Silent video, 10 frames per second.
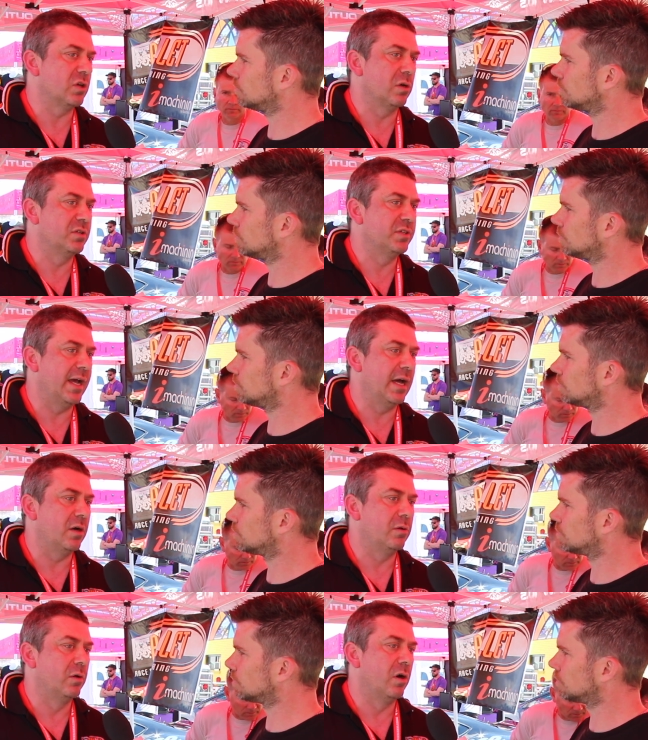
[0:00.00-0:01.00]
Speaker 1: solid
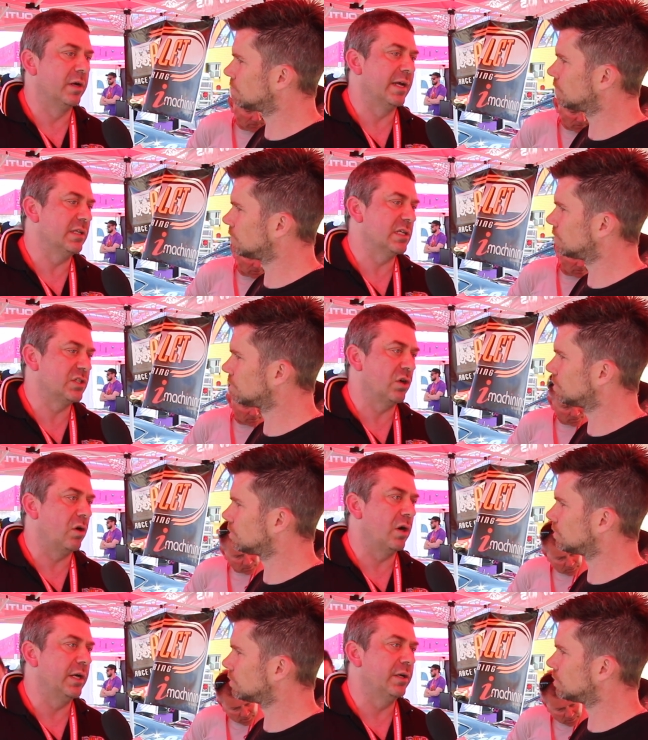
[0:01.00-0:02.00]
dowel on either
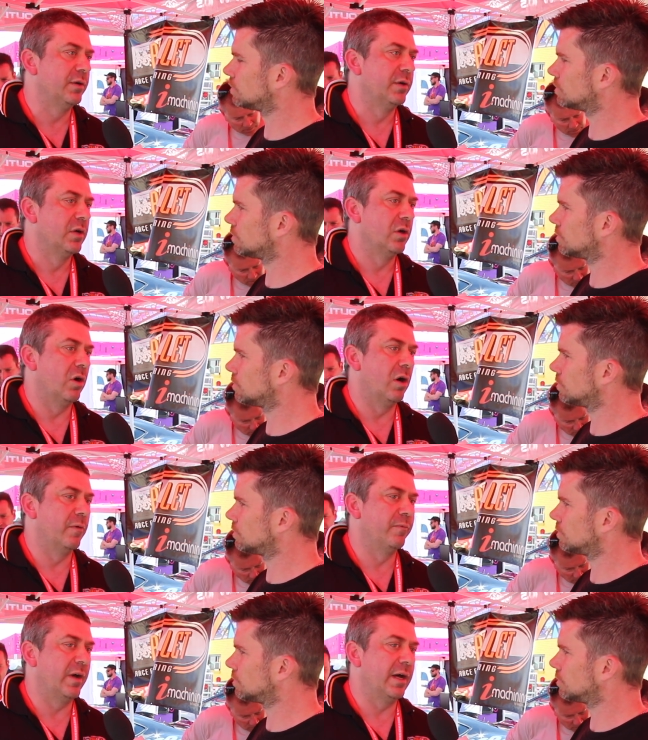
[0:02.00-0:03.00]
side
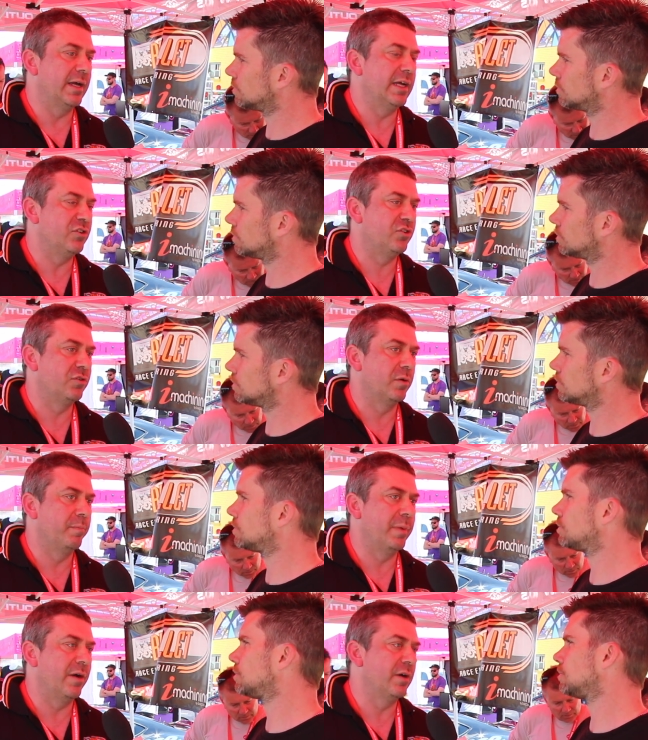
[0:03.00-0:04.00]
of each
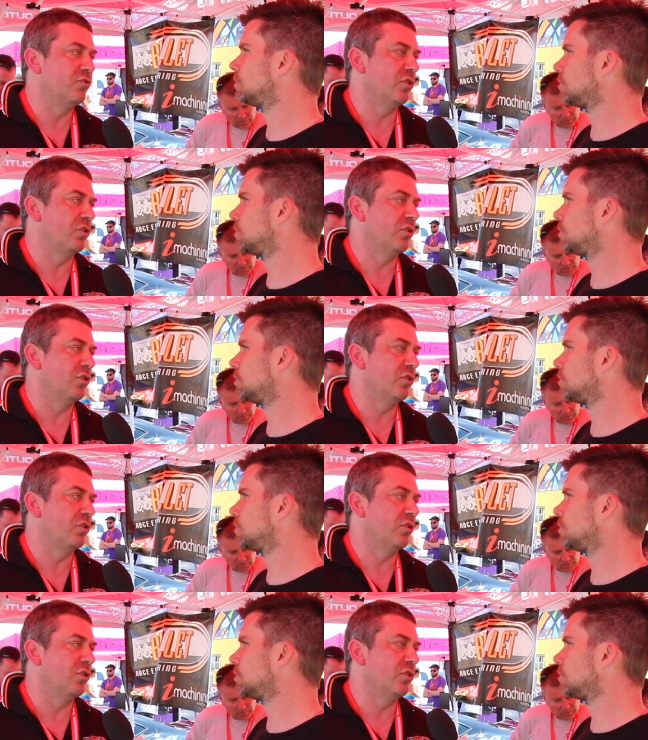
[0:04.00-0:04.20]
bearing